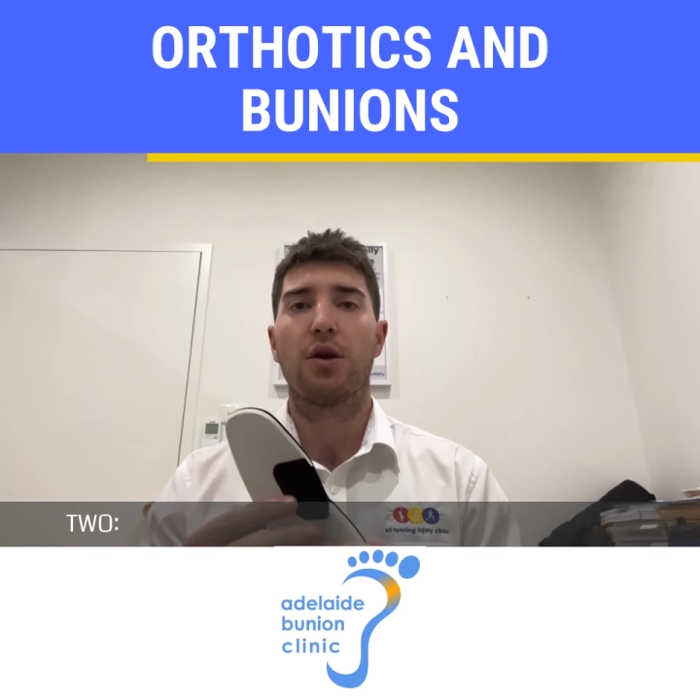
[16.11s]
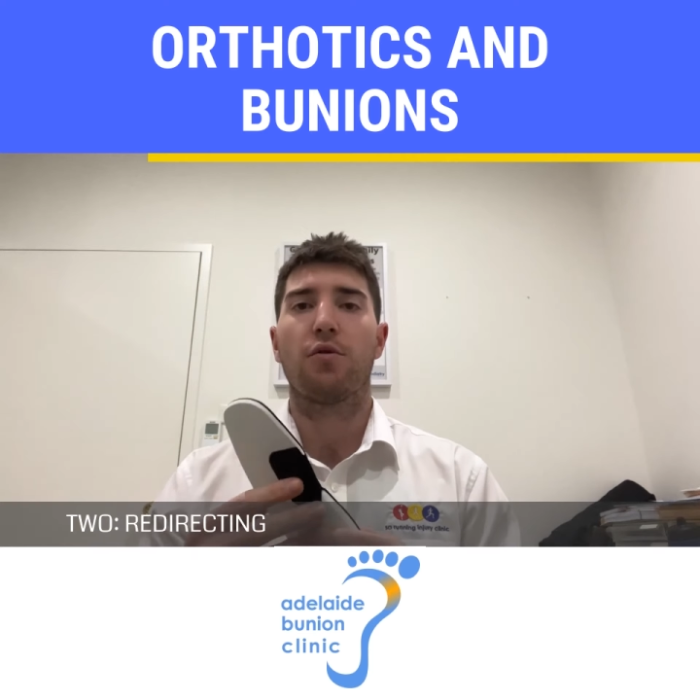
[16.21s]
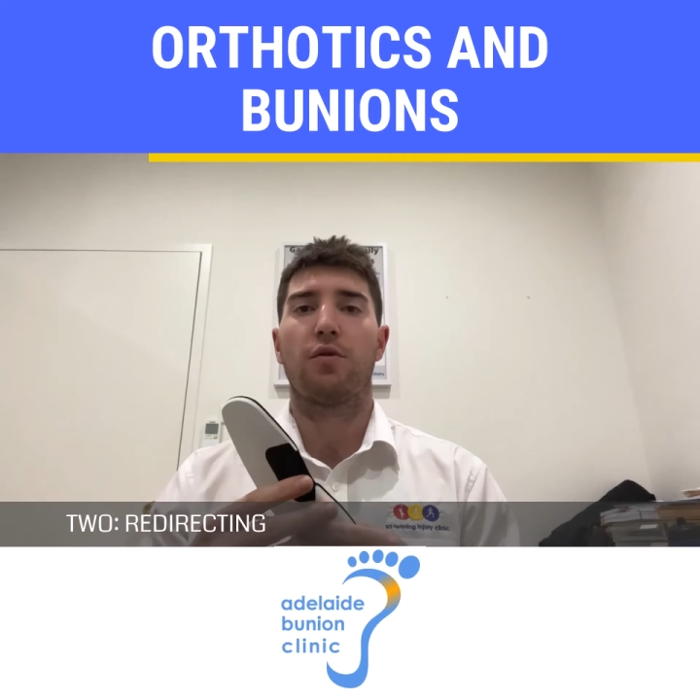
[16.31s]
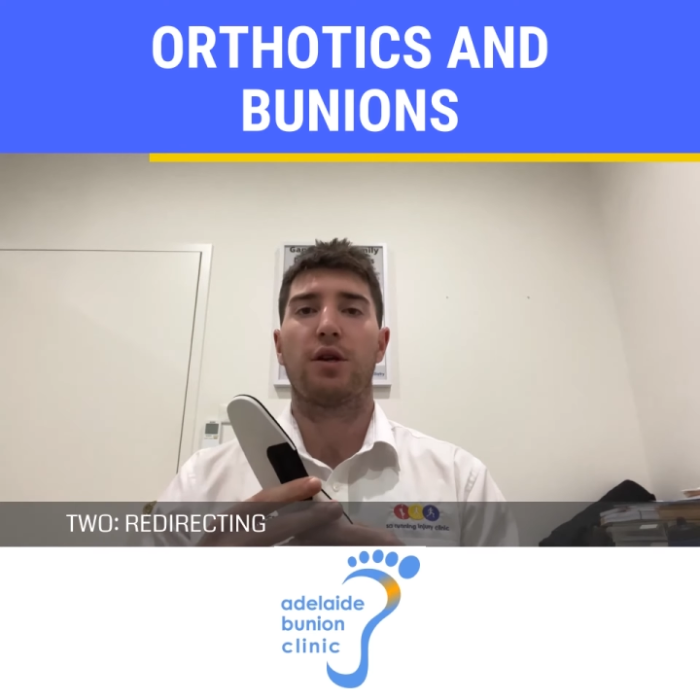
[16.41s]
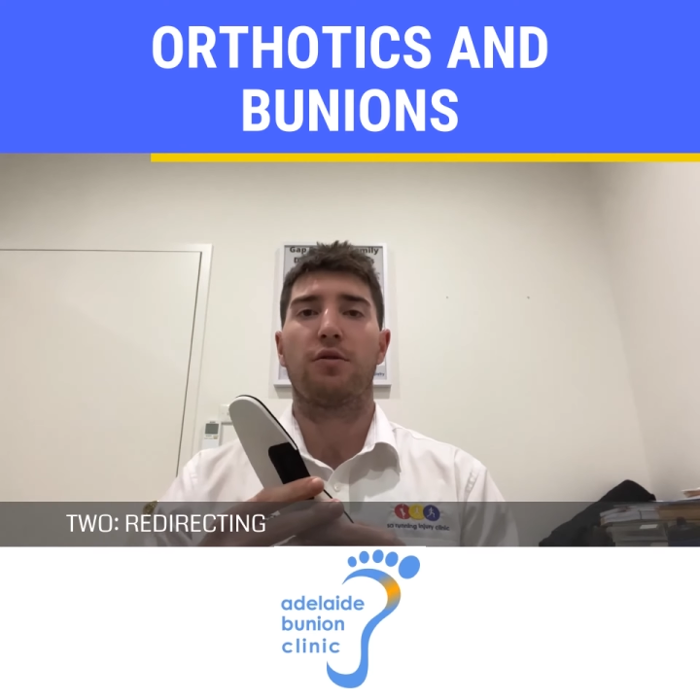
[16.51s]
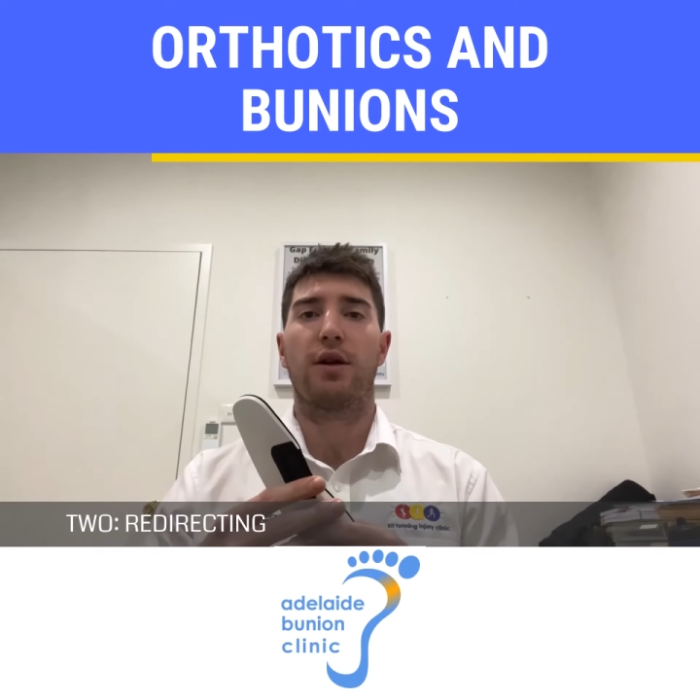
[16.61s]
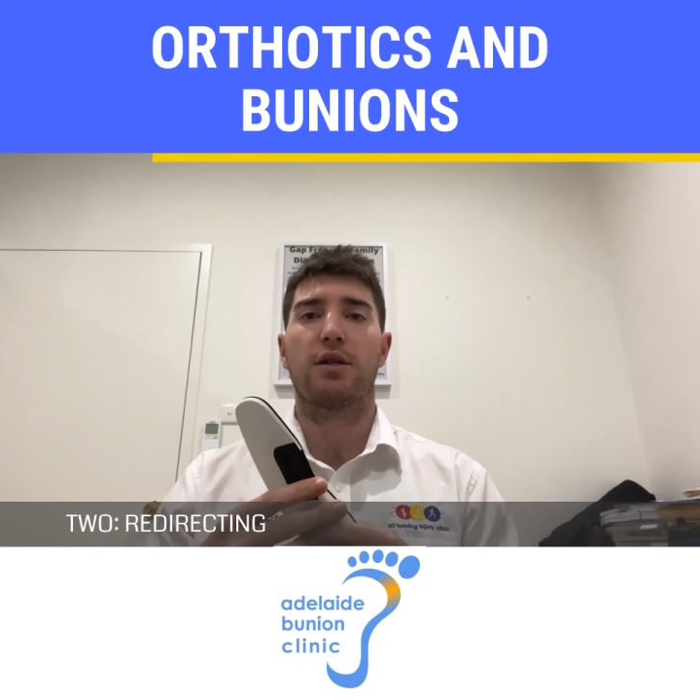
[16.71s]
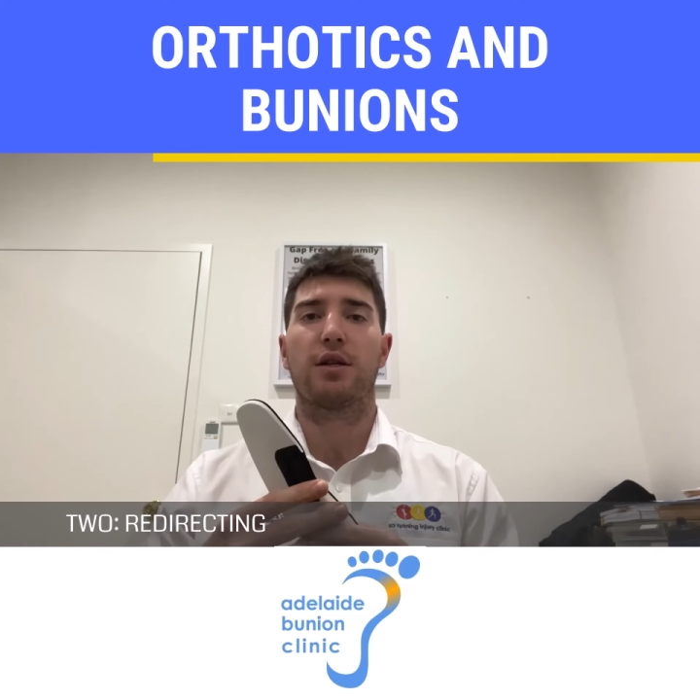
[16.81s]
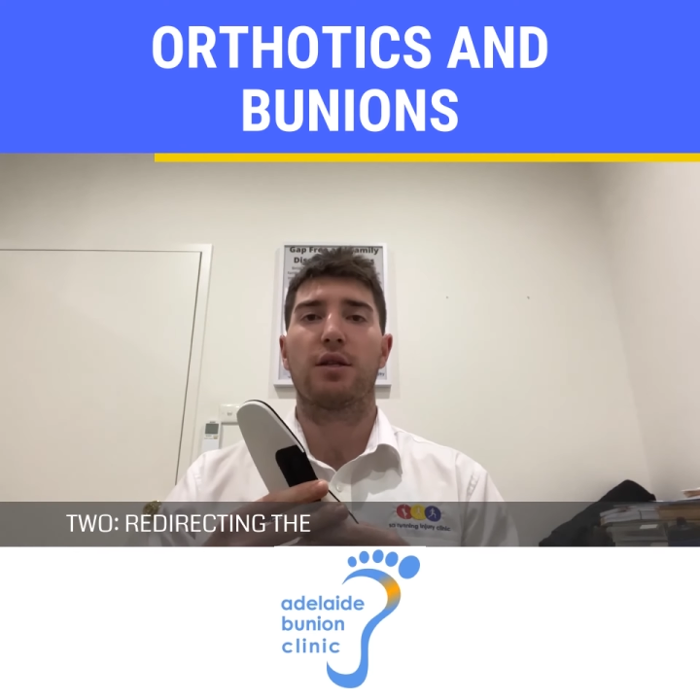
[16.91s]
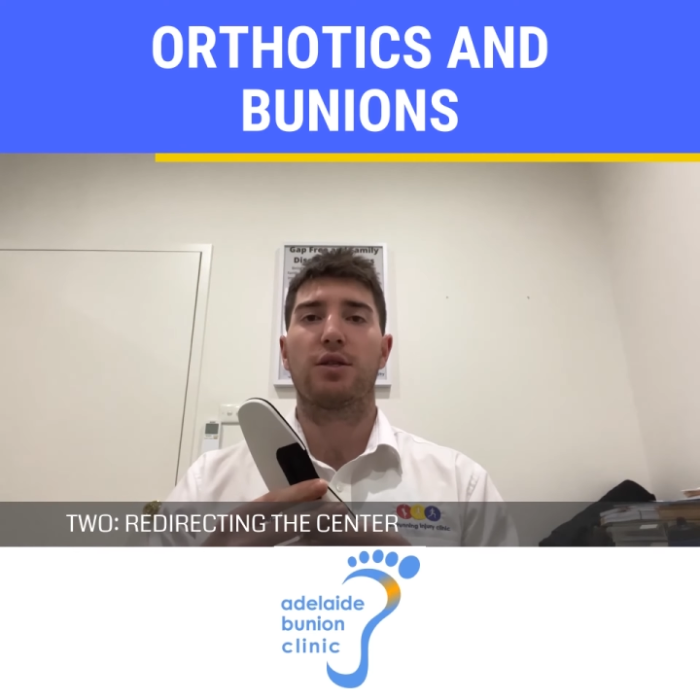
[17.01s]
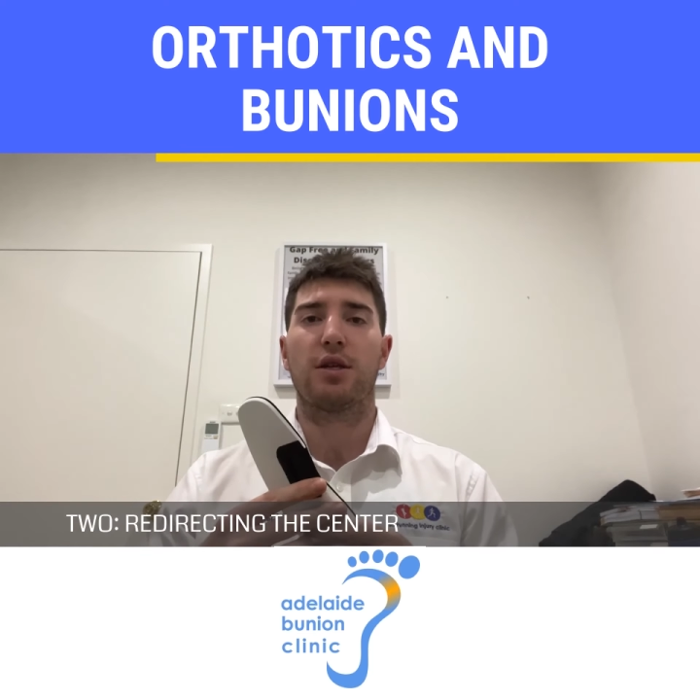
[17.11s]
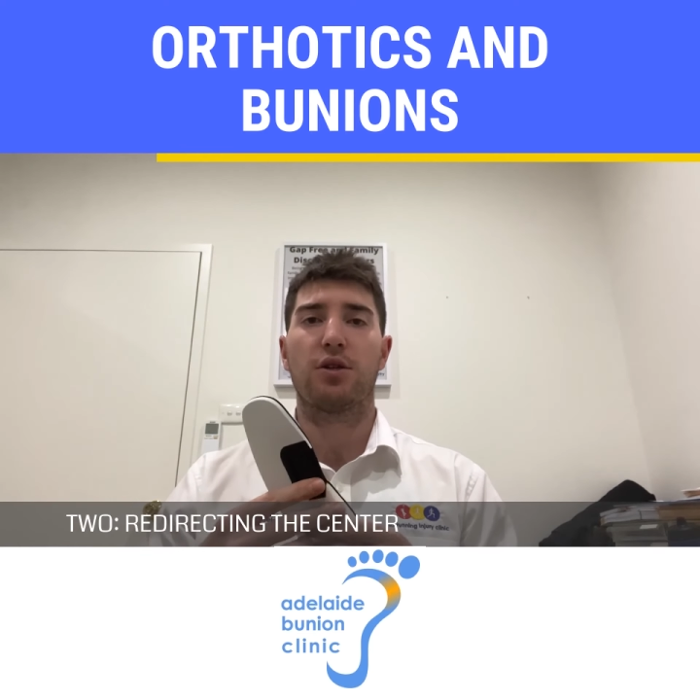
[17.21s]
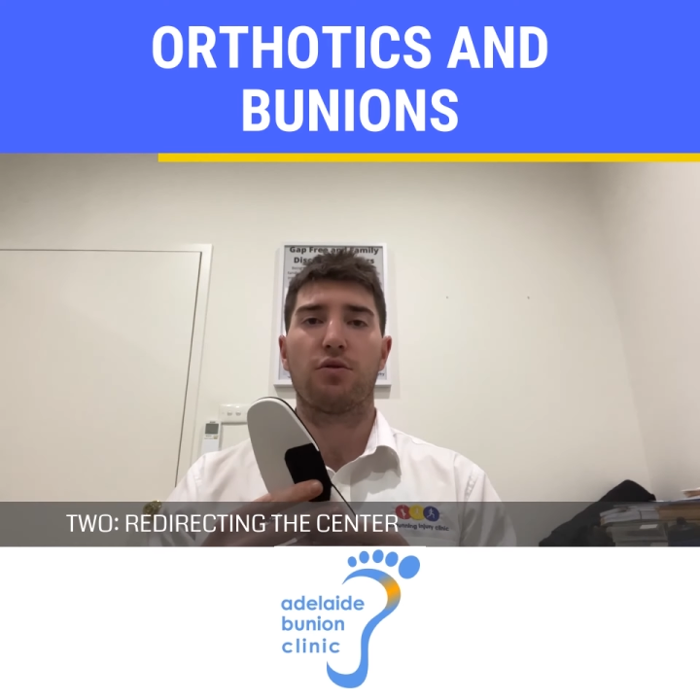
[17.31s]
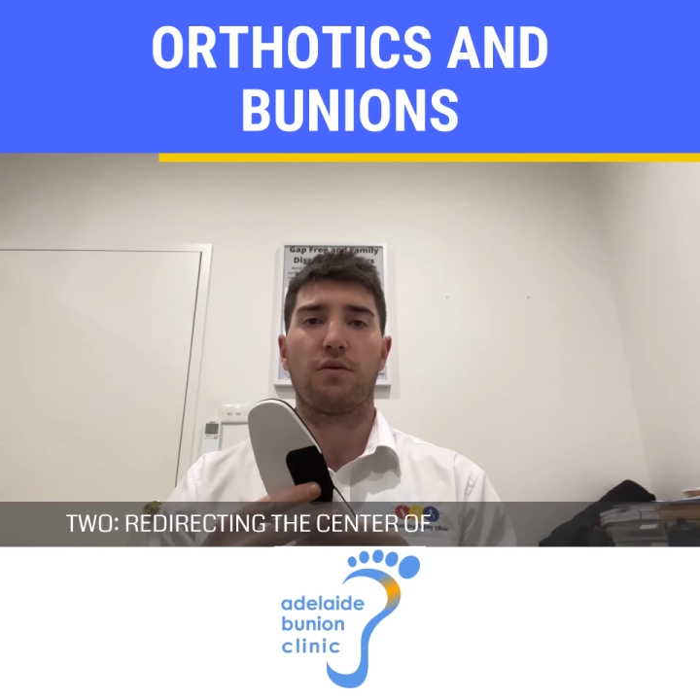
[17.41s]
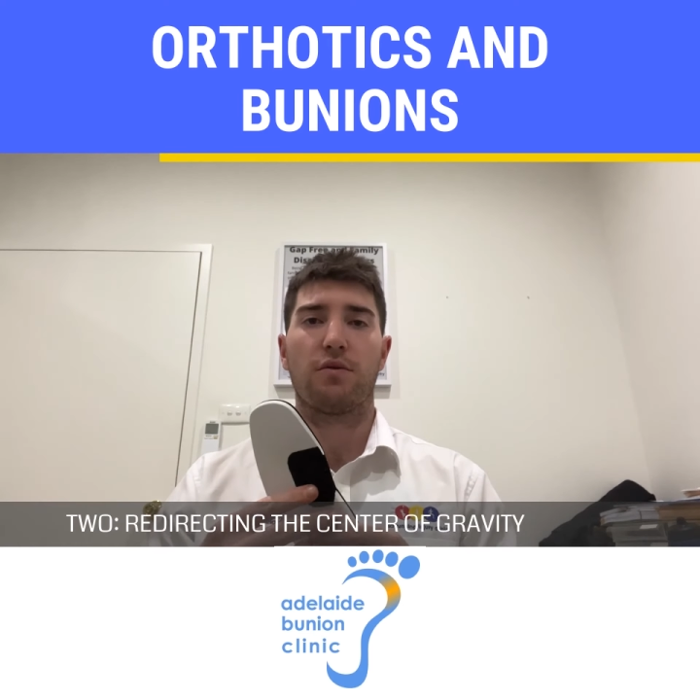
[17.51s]
redirecting the
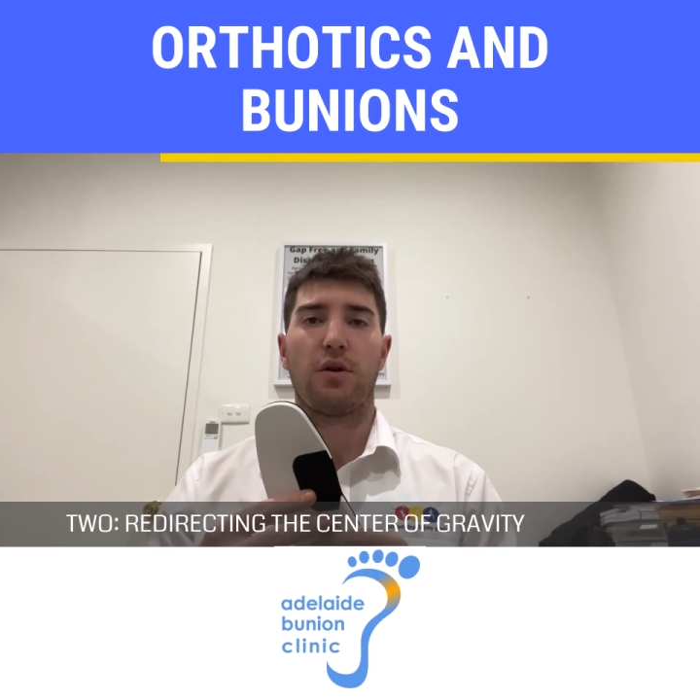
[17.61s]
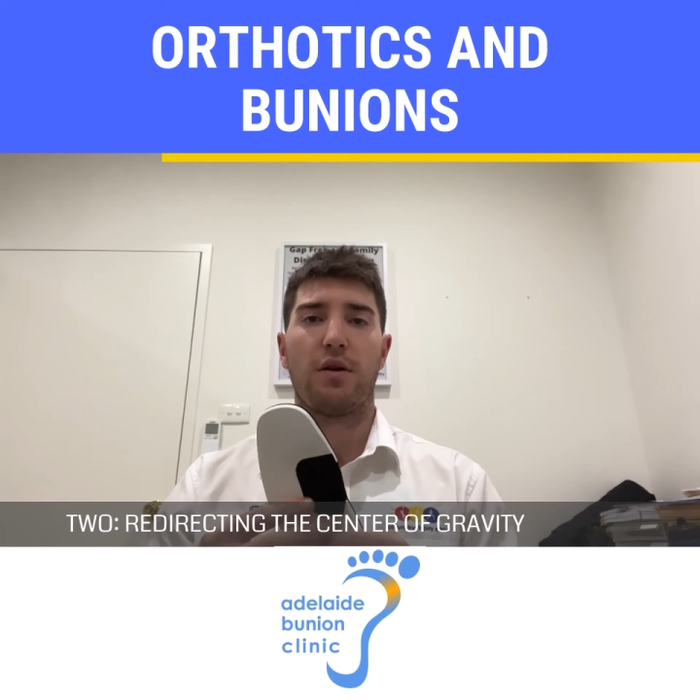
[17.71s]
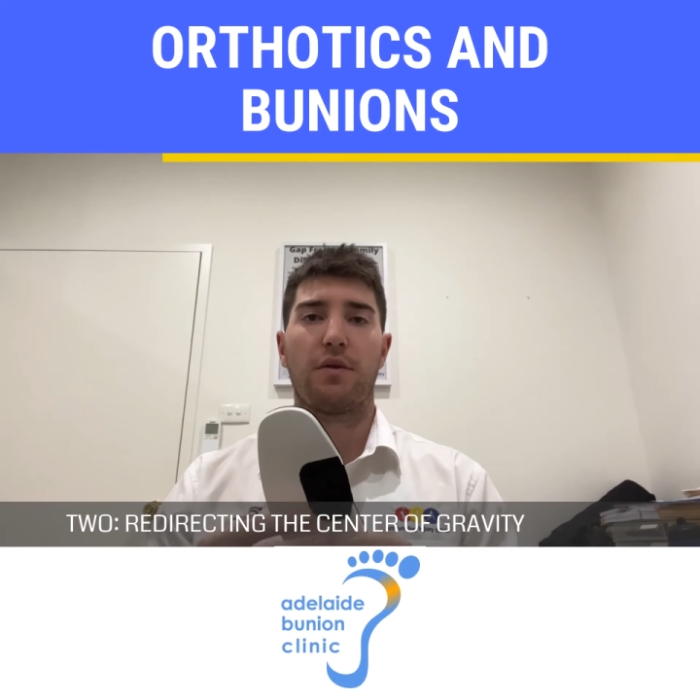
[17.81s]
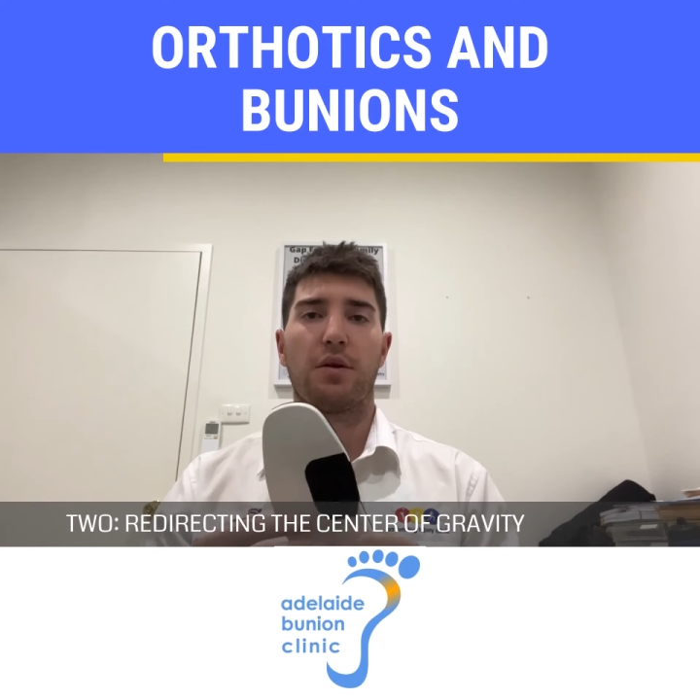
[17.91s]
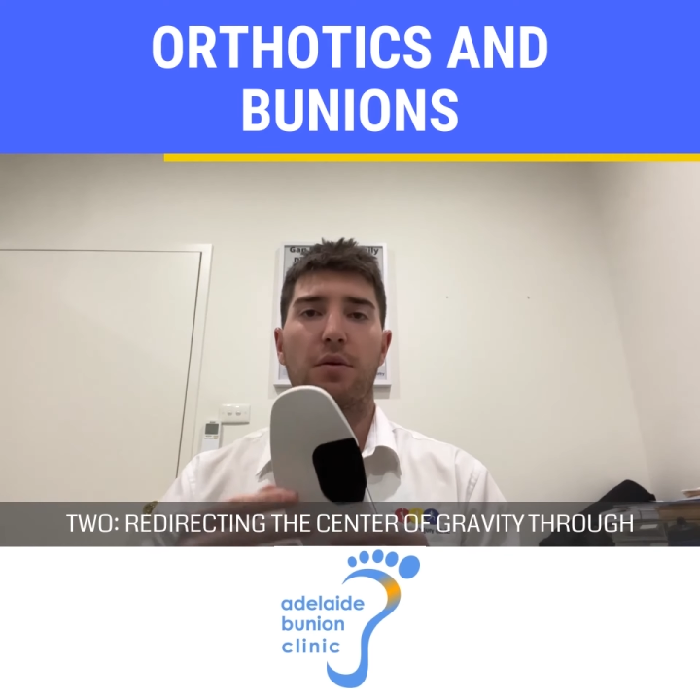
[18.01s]
center of gravity